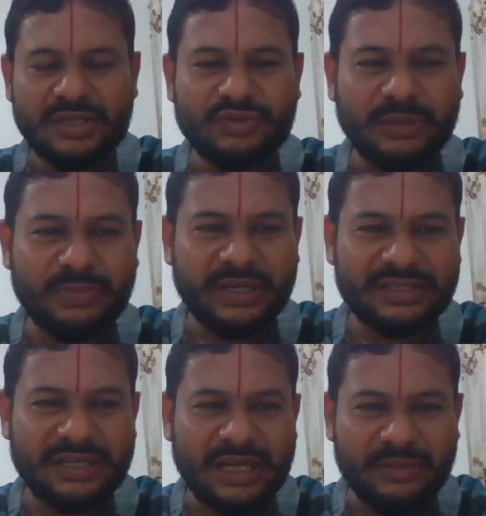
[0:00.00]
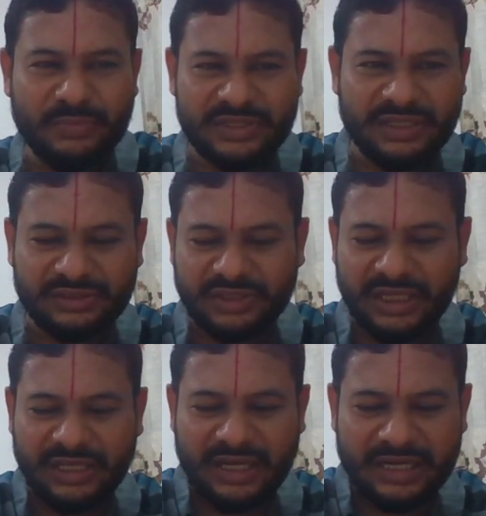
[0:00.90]
So I'm pressing
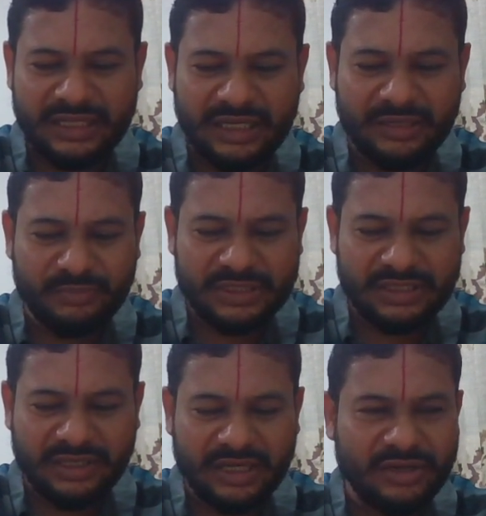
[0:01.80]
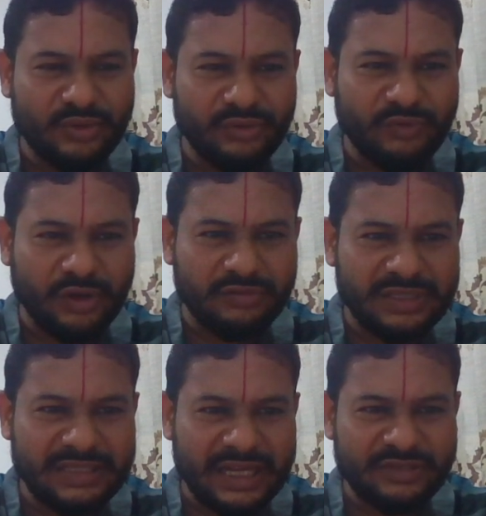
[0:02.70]
3 and then I'm pressing control
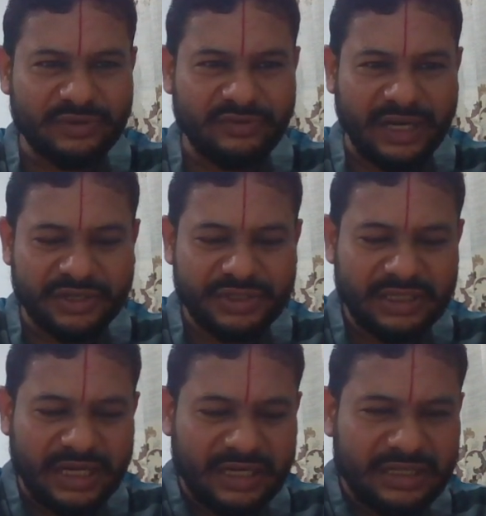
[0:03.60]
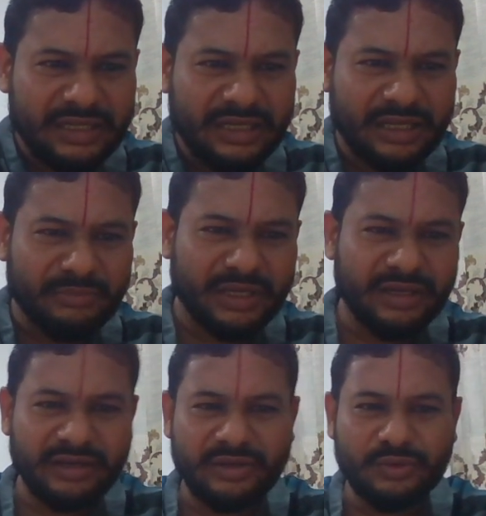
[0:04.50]
forward slash for fraction and then I'm
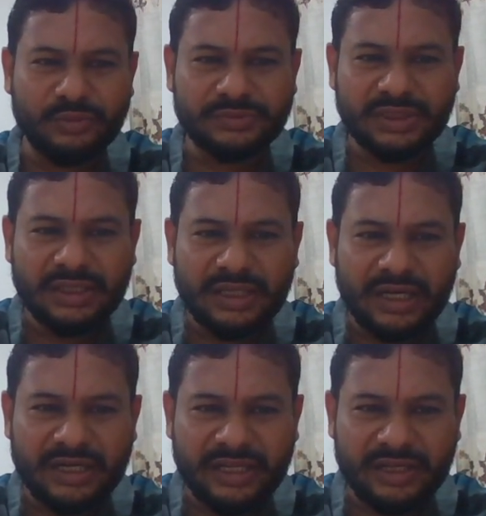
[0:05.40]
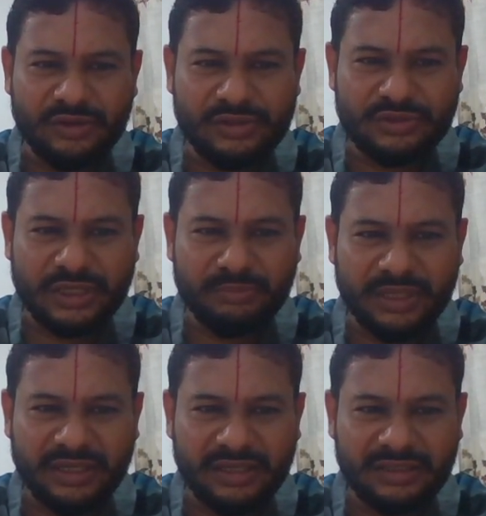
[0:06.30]
making it 2. And here also I'm
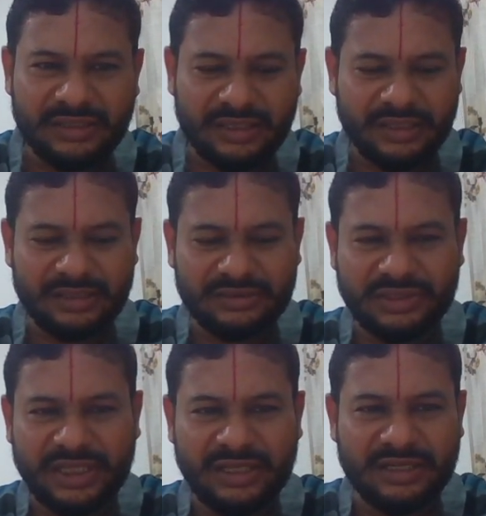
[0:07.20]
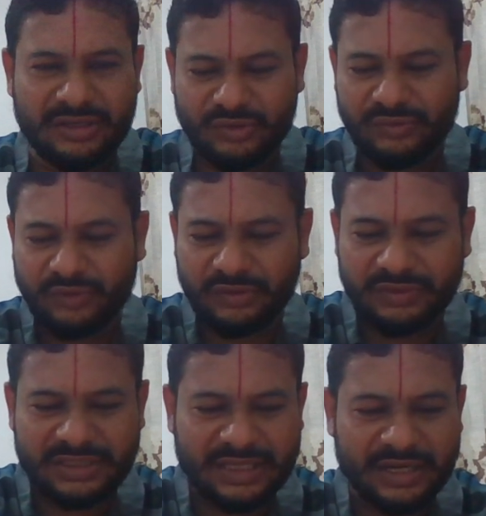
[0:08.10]
making 3 control
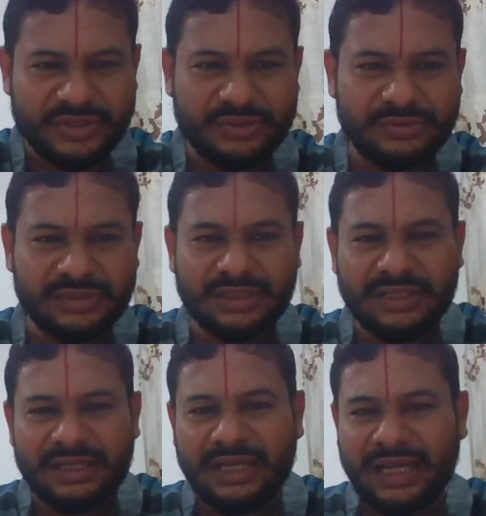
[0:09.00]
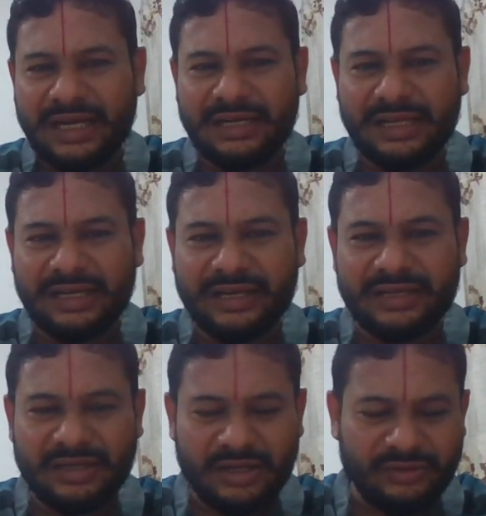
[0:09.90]
forward slash 2, and I'll
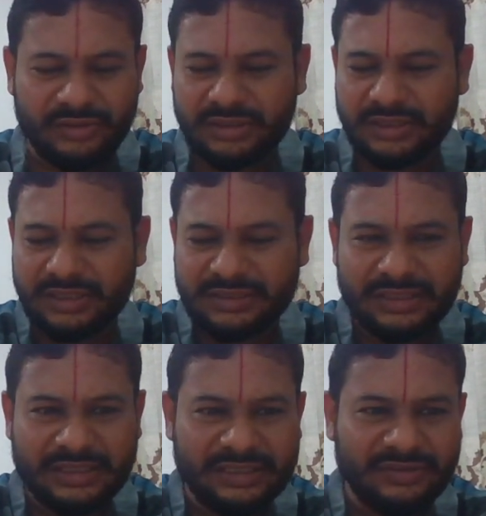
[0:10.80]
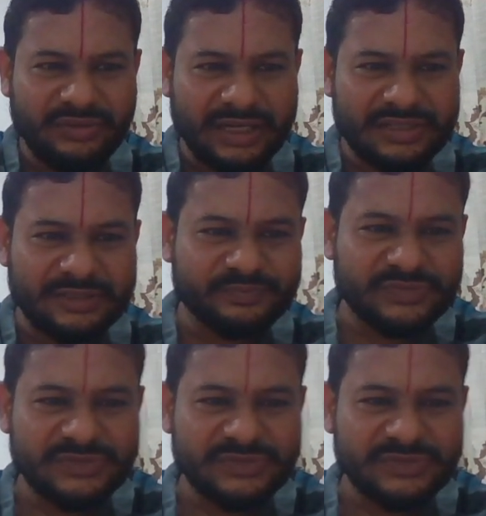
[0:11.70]
get now the result in fraction.